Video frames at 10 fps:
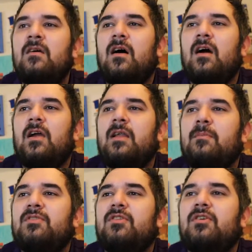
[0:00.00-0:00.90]
All right,
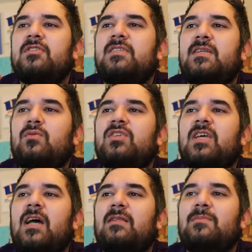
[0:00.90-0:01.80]
number 13, which
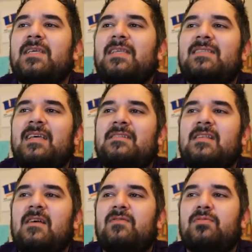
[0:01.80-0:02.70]
element contains
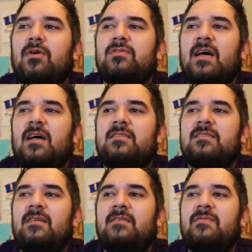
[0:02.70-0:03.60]
7
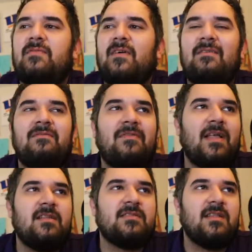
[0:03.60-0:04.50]
protons and 5
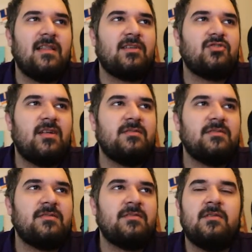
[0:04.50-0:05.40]
valence electrons?